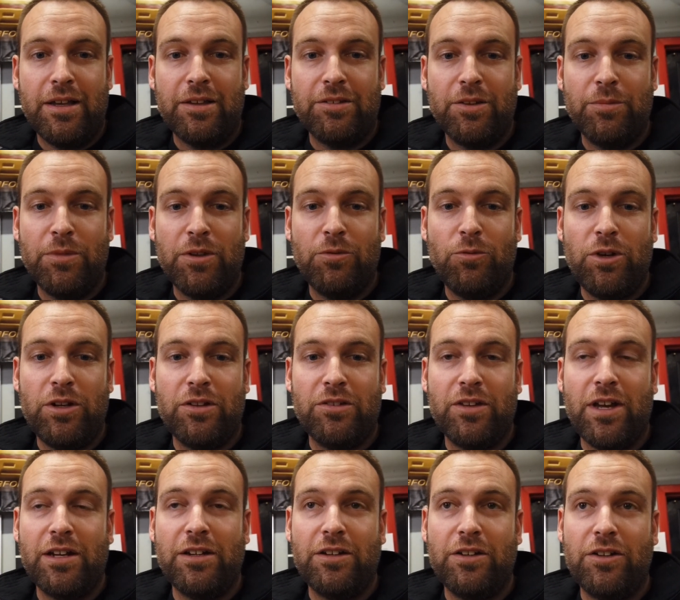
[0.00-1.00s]
Something we
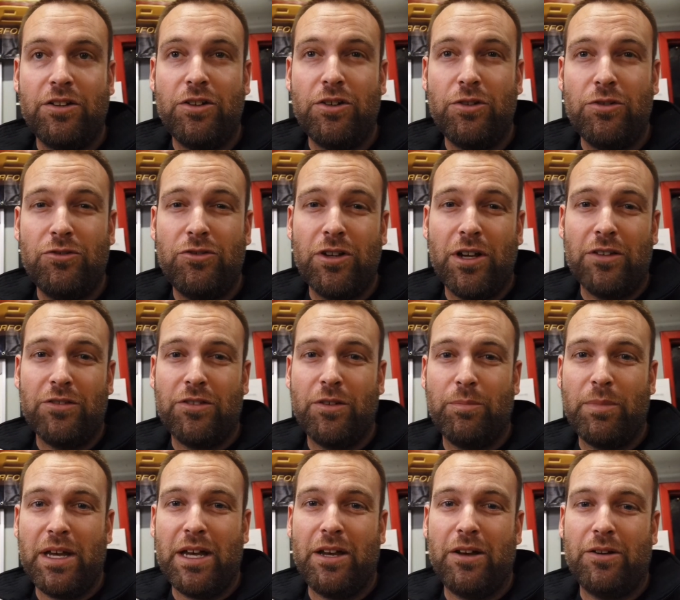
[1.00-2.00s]
decided to do just
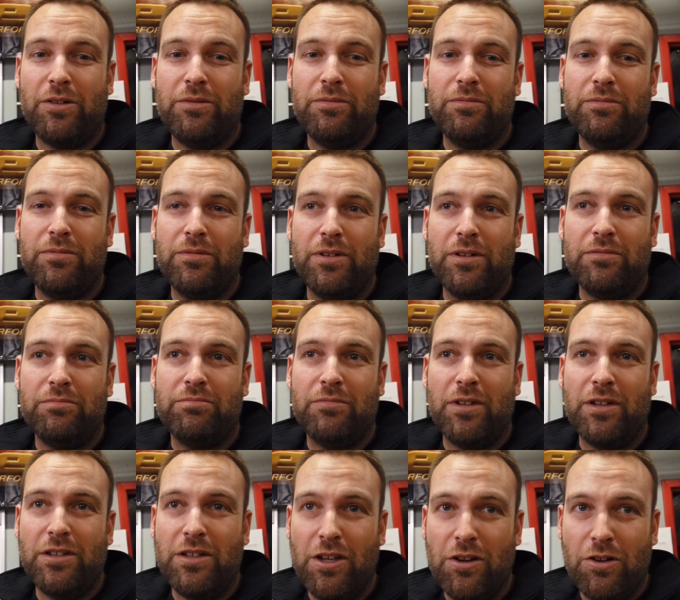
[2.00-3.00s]
about
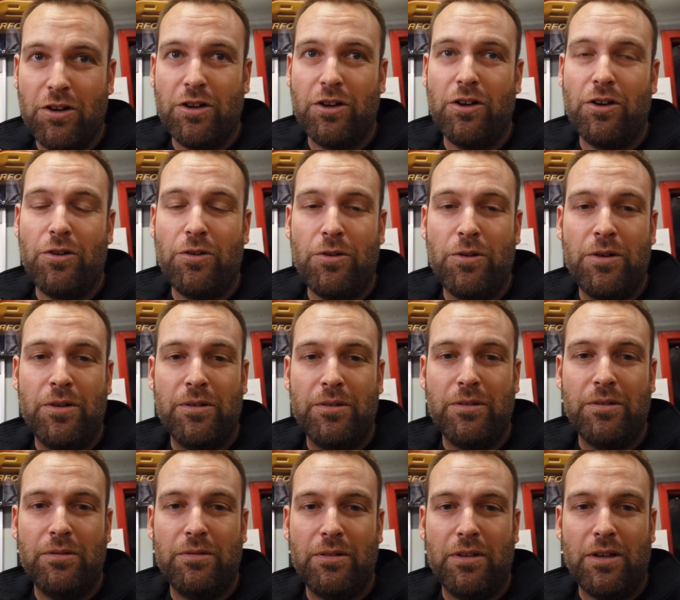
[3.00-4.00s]
a year ago.
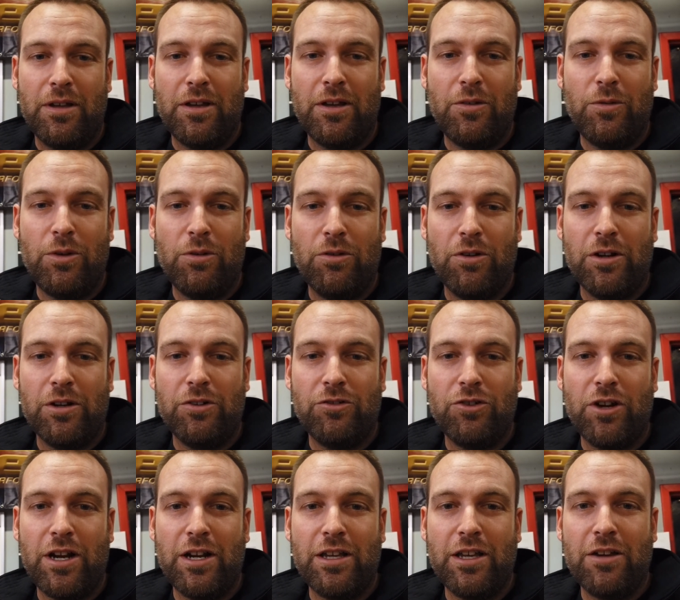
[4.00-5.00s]
We were going to
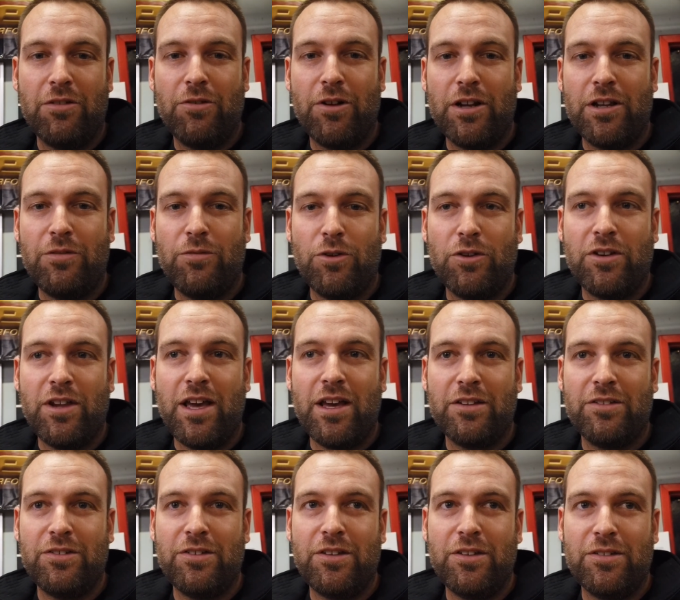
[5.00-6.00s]
try to get ready for
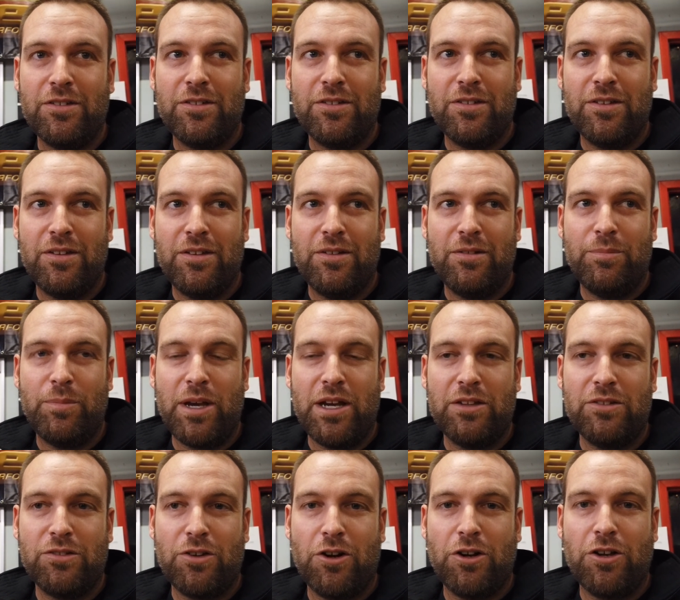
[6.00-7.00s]
Texas
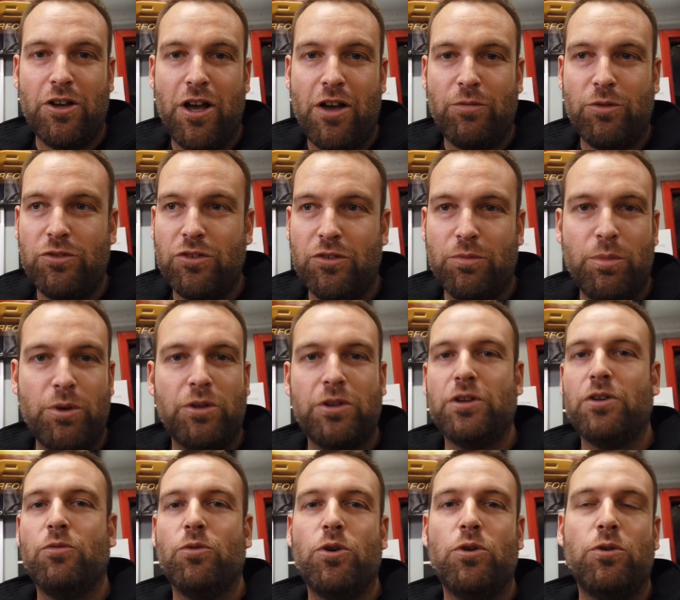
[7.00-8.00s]
by starting off with just
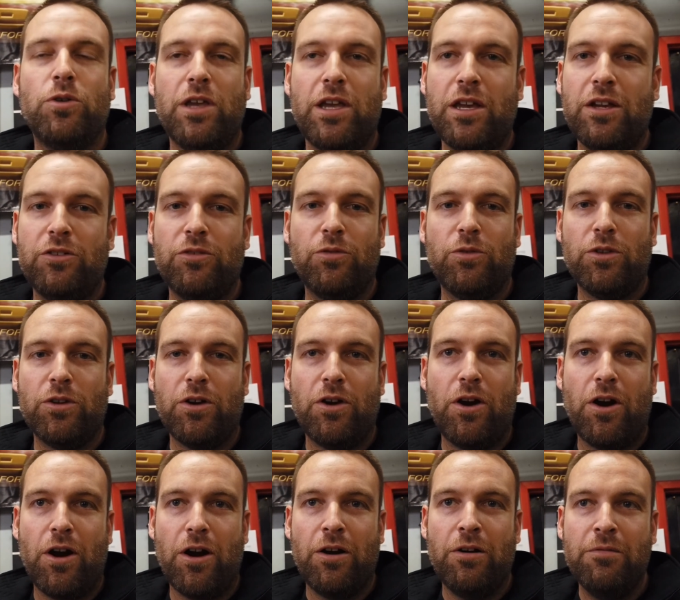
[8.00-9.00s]
building a roll cage for the
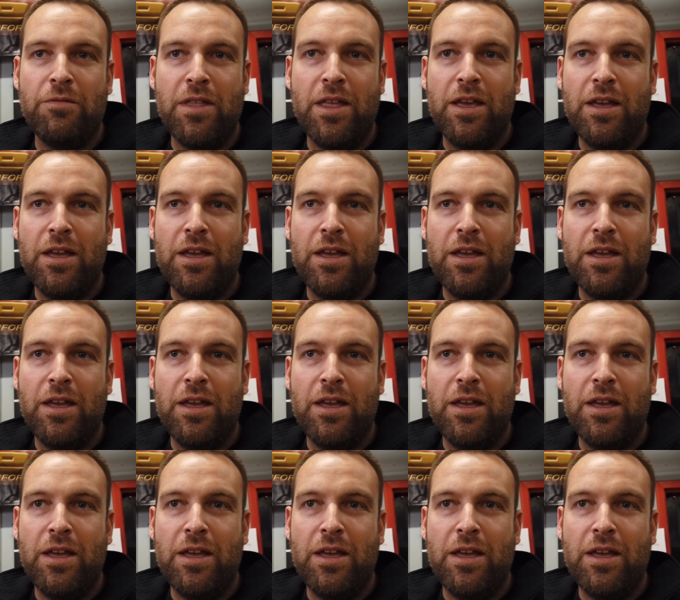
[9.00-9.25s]
car.